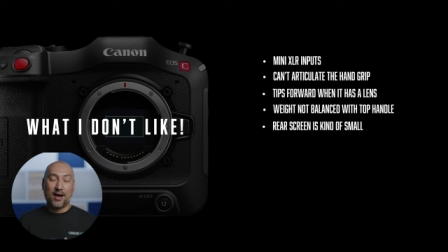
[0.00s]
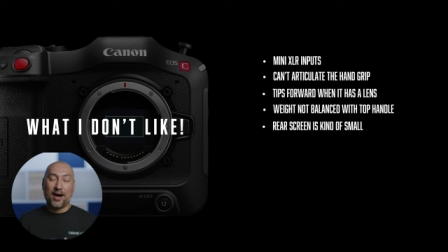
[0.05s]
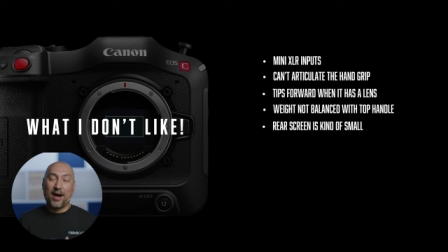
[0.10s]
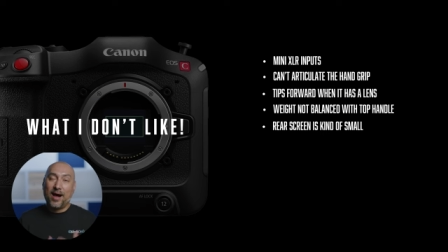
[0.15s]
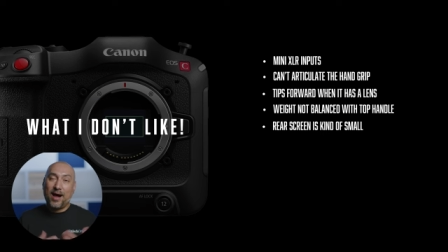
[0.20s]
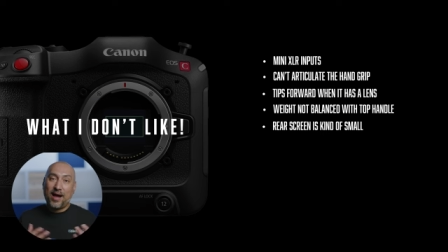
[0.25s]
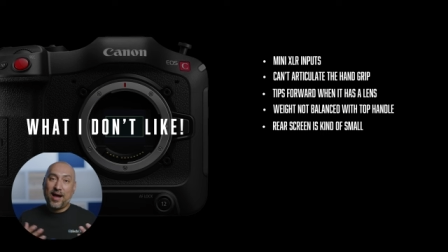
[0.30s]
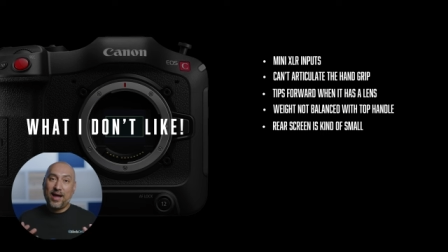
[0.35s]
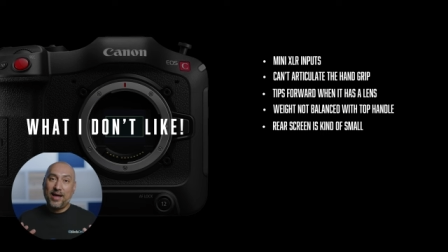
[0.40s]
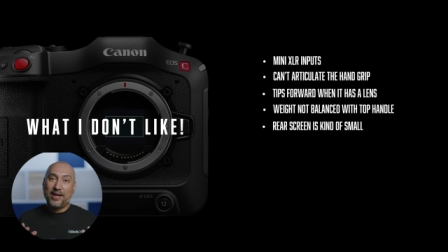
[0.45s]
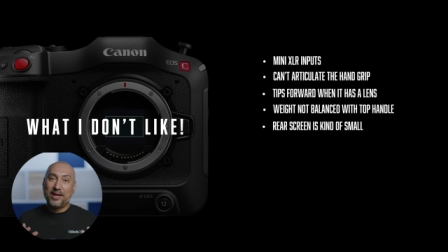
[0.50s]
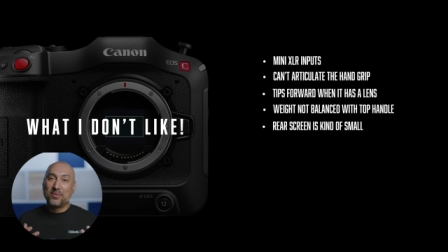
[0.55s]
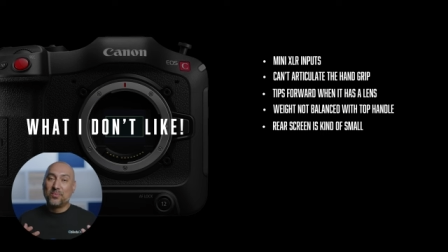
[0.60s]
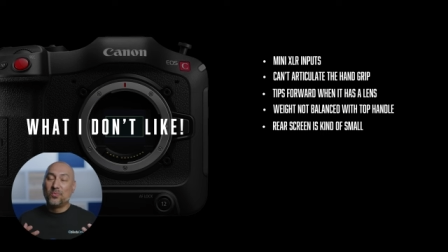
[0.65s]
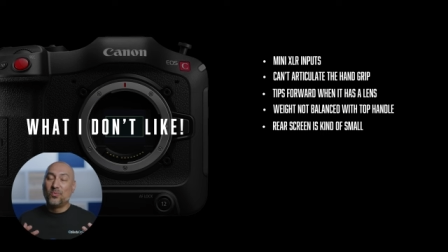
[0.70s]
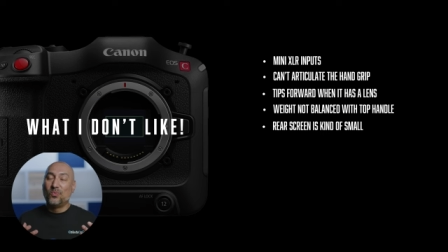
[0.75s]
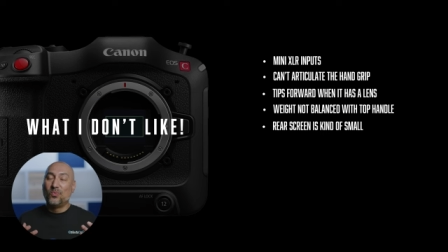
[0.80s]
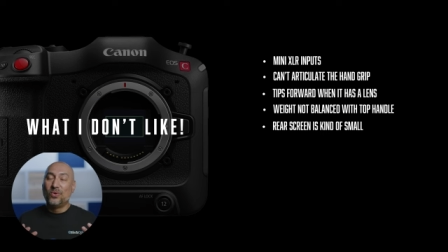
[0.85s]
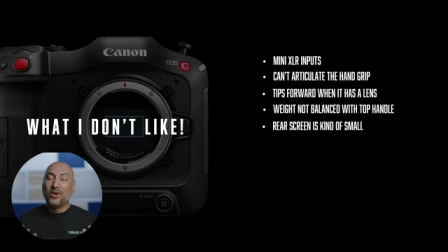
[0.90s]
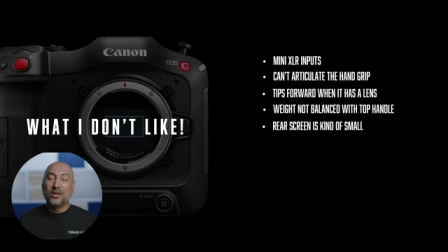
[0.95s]
I
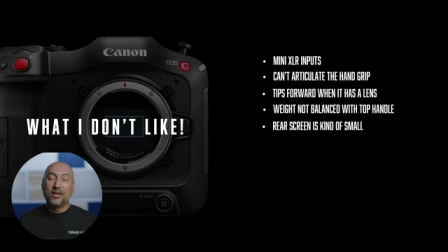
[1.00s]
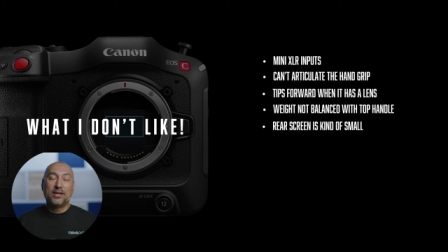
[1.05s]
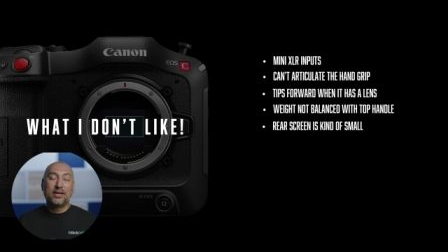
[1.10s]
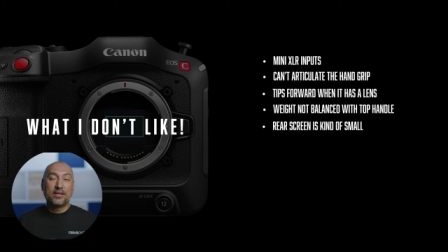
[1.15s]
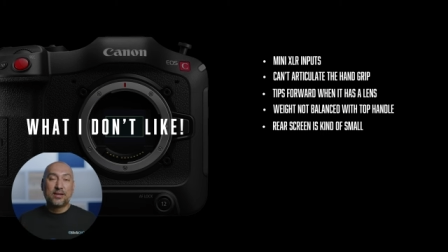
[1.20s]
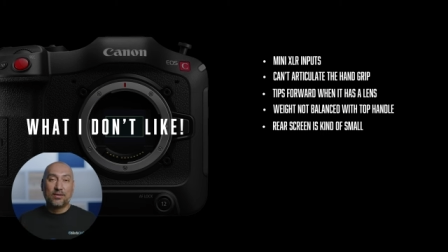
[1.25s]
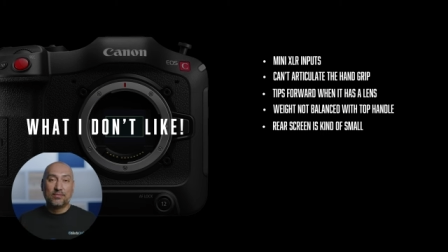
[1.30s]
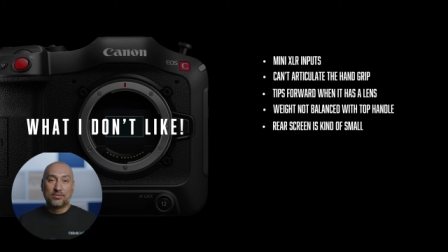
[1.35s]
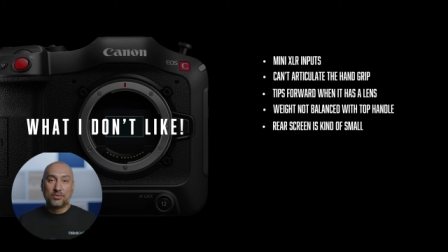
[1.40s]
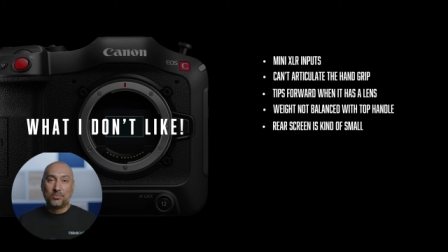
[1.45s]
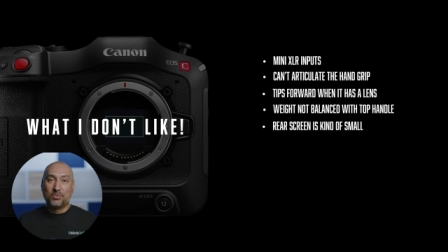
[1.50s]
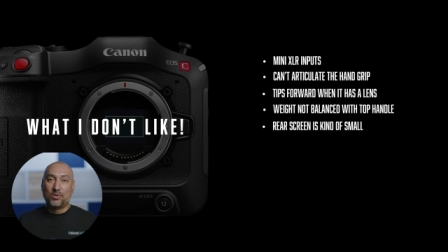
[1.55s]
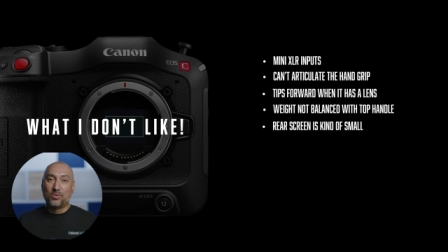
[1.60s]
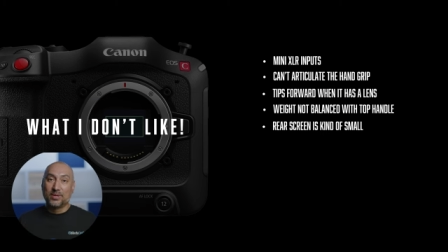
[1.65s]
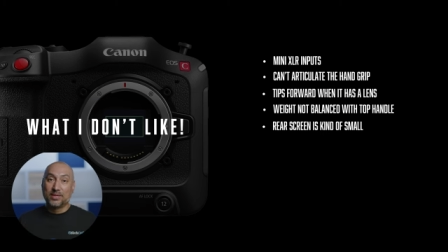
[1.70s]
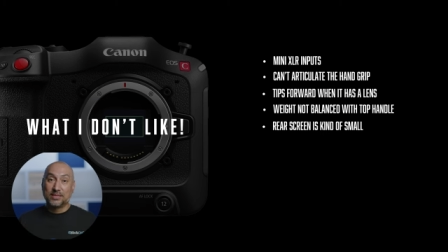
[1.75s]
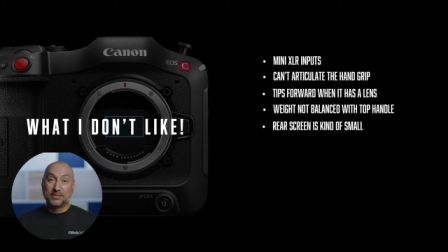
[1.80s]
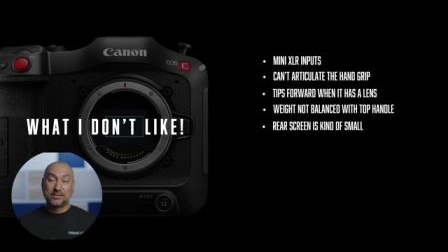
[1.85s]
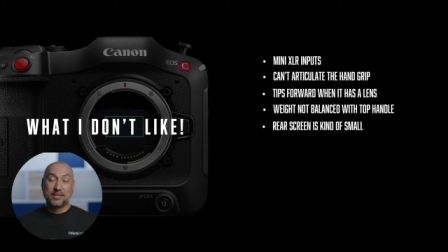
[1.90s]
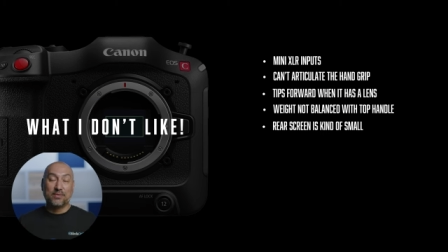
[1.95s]
am really comfortable
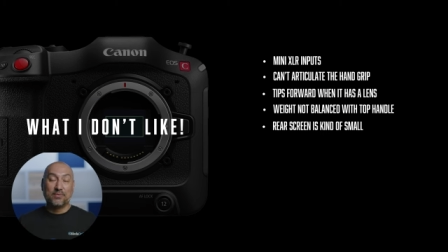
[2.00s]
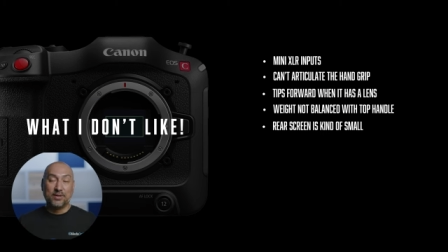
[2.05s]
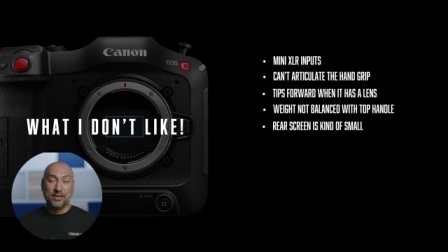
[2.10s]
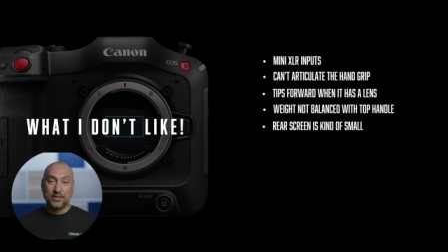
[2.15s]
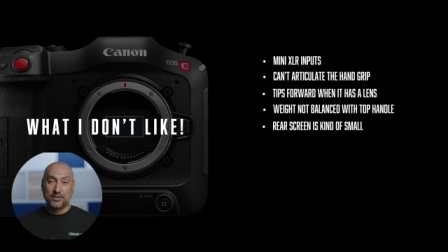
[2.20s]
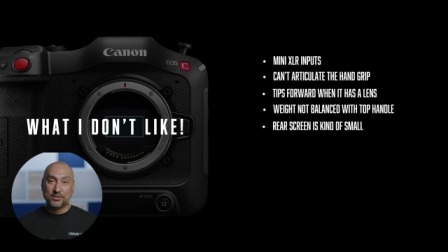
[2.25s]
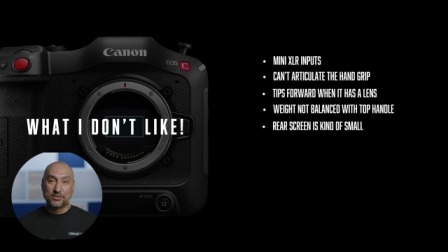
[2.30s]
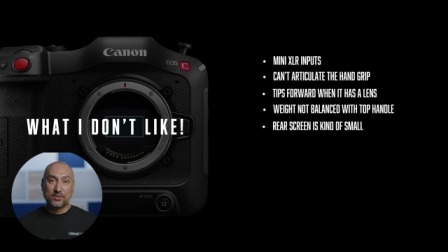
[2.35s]
with a 7-inch